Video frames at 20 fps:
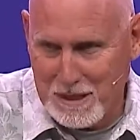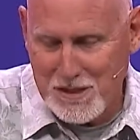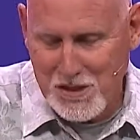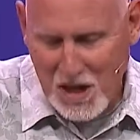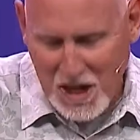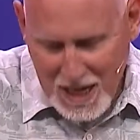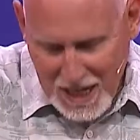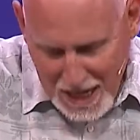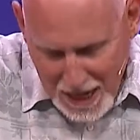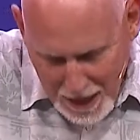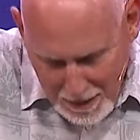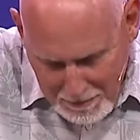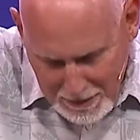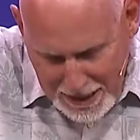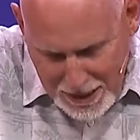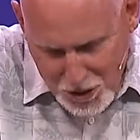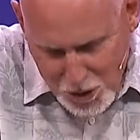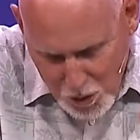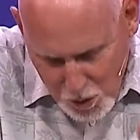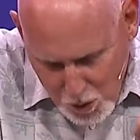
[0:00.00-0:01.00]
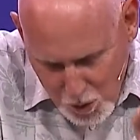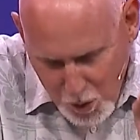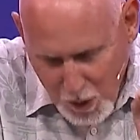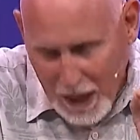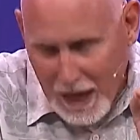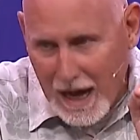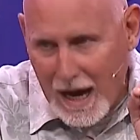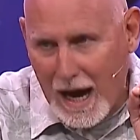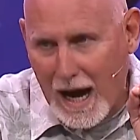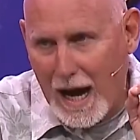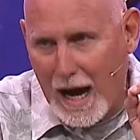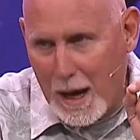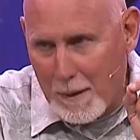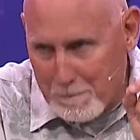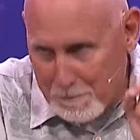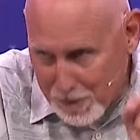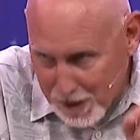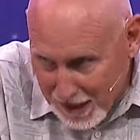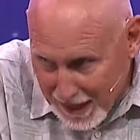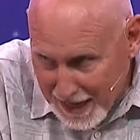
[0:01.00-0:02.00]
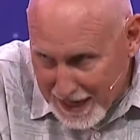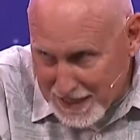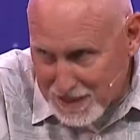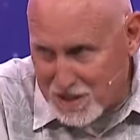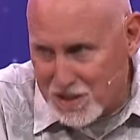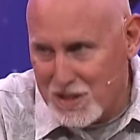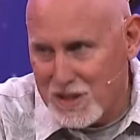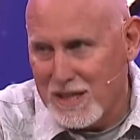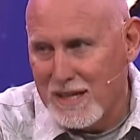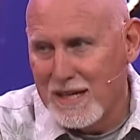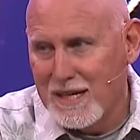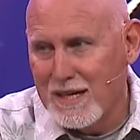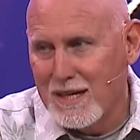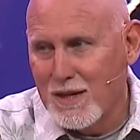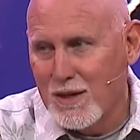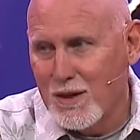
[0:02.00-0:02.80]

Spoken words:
It's a coming to a place